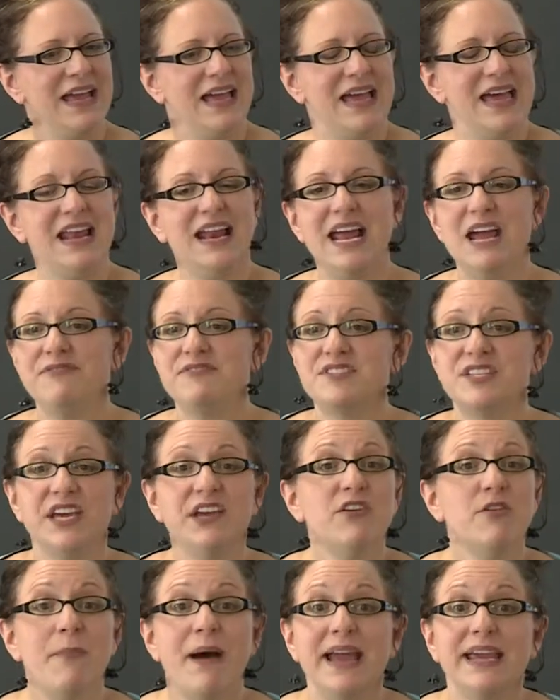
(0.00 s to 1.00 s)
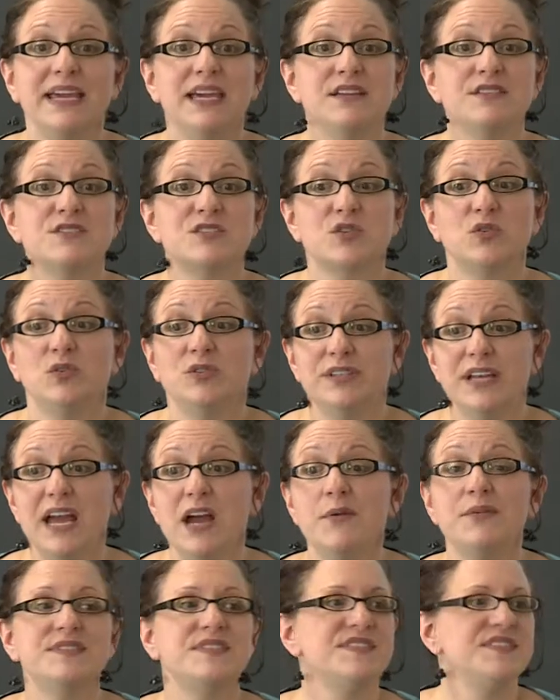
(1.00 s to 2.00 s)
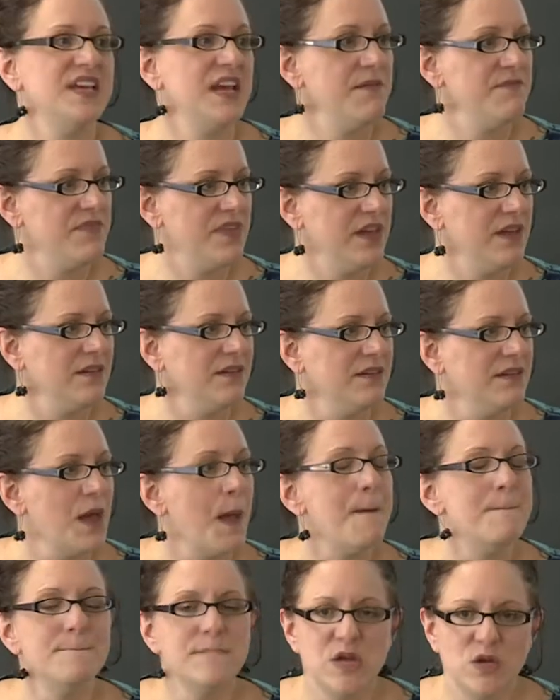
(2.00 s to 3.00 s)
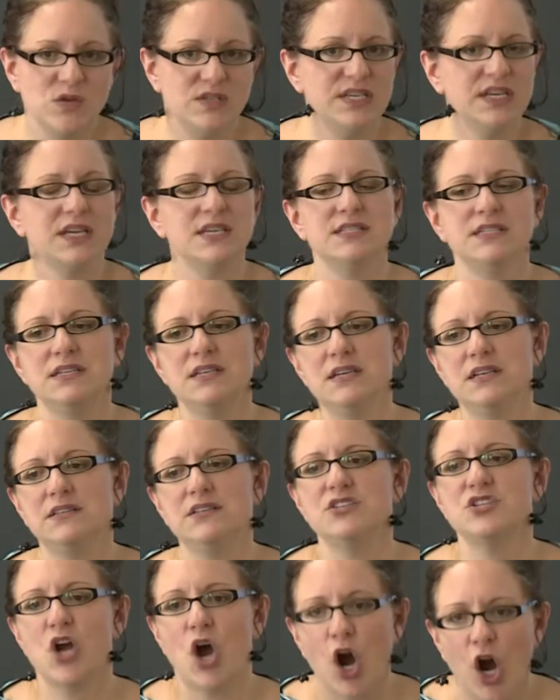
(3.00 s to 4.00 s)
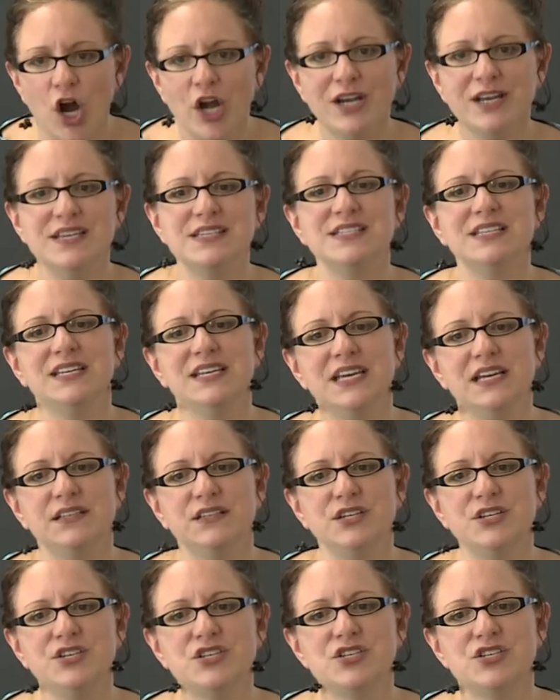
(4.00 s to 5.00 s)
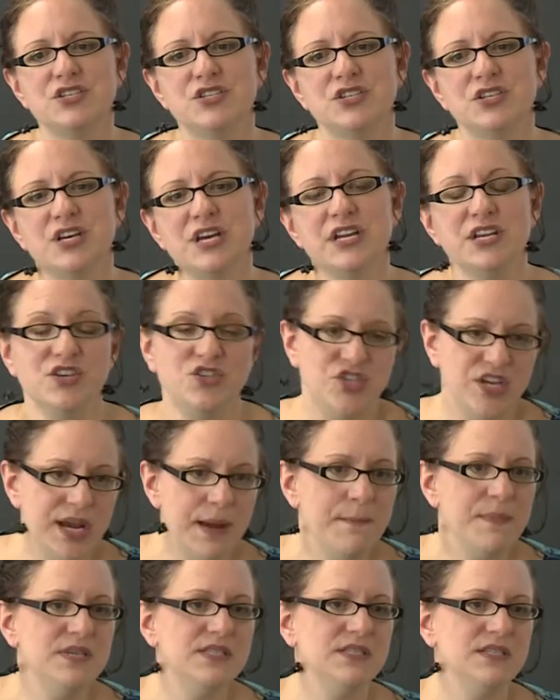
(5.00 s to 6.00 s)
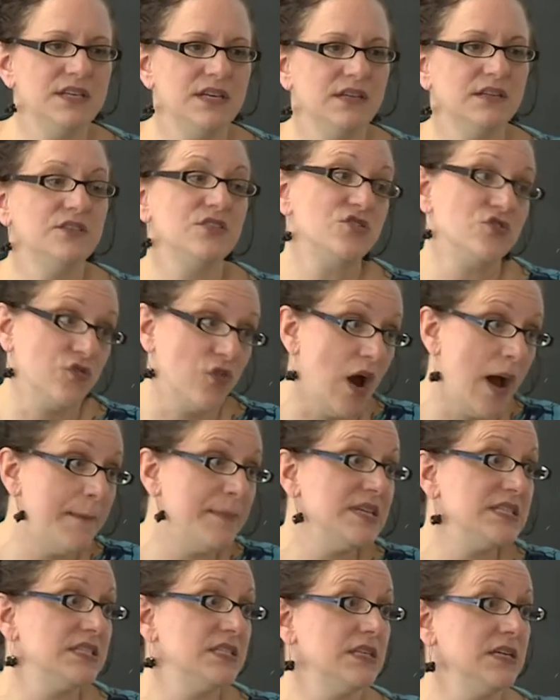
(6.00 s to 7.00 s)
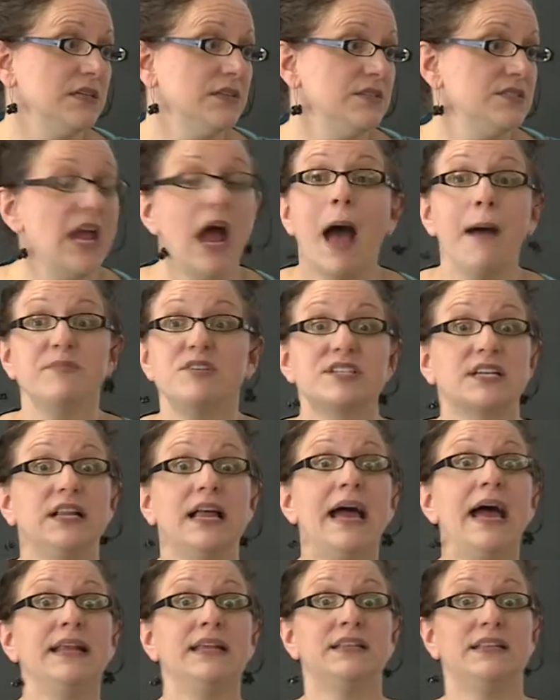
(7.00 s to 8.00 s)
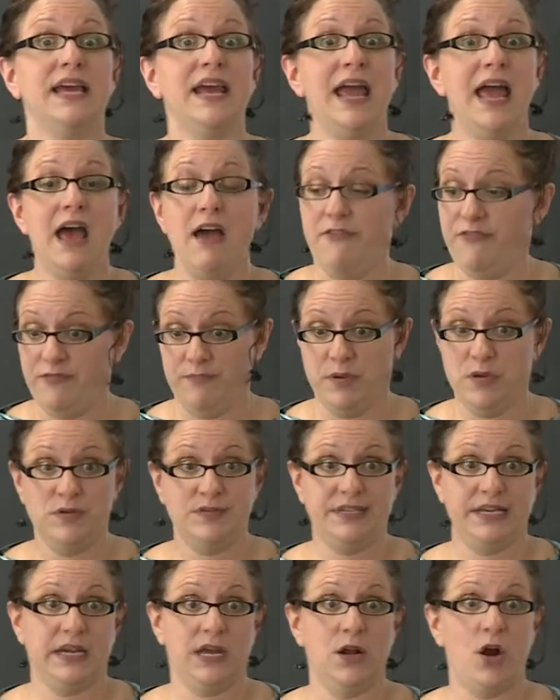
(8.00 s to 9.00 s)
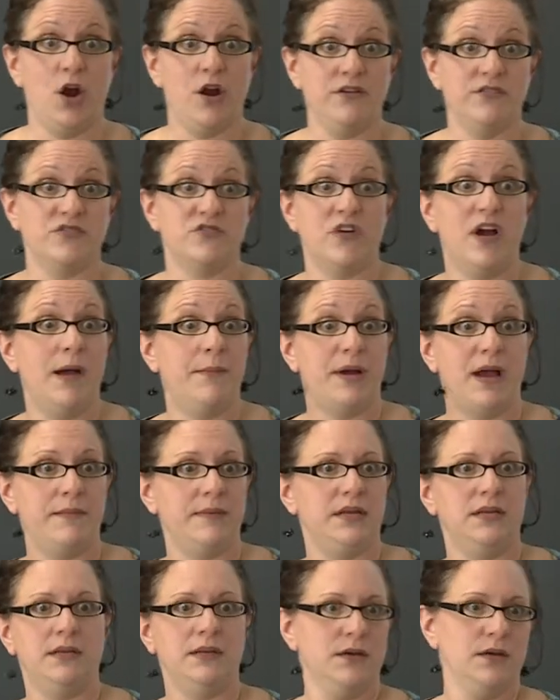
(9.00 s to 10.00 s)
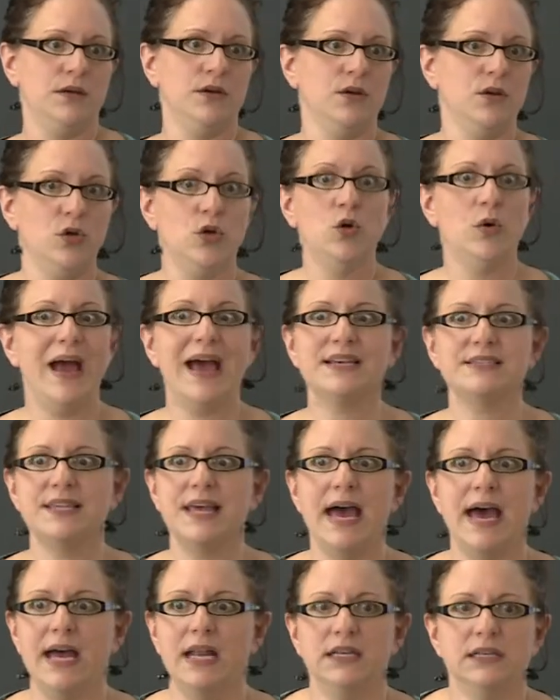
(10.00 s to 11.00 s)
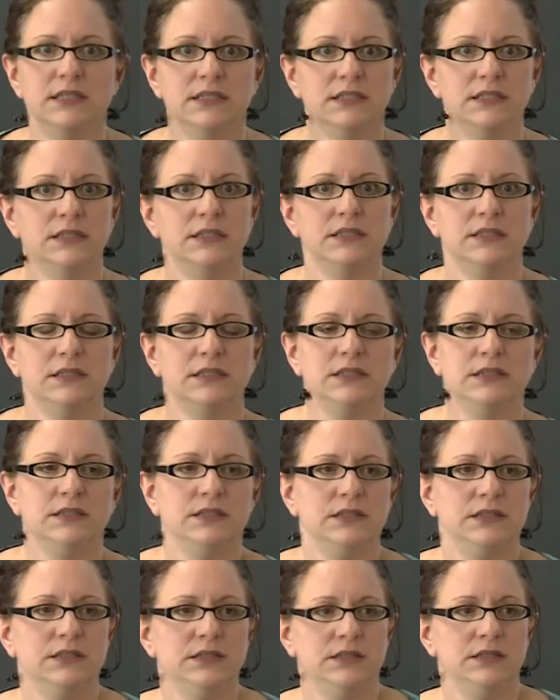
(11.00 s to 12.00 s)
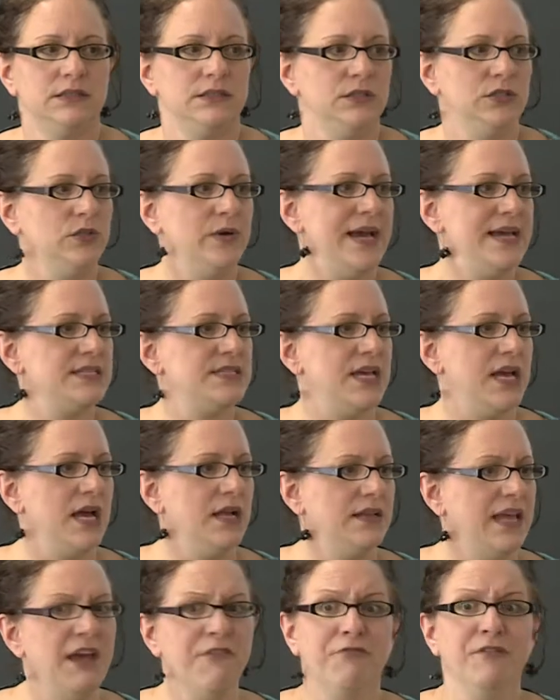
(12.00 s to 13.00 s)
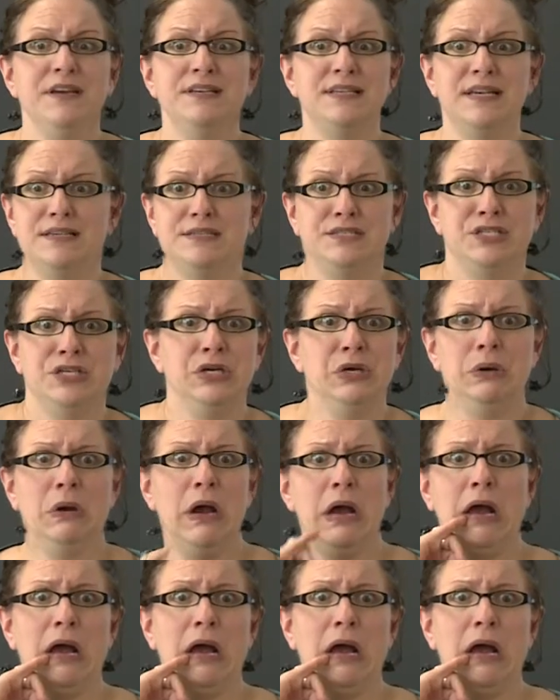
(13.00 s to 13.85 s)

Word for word: And I have to tell you, at my kids' school now, it's the same thing. Music is in English, art is in English, gym is in English, drama is in English. Now, I'm just glad that they have music and art and drama. I mean, who has that? Who has that? They have recess too.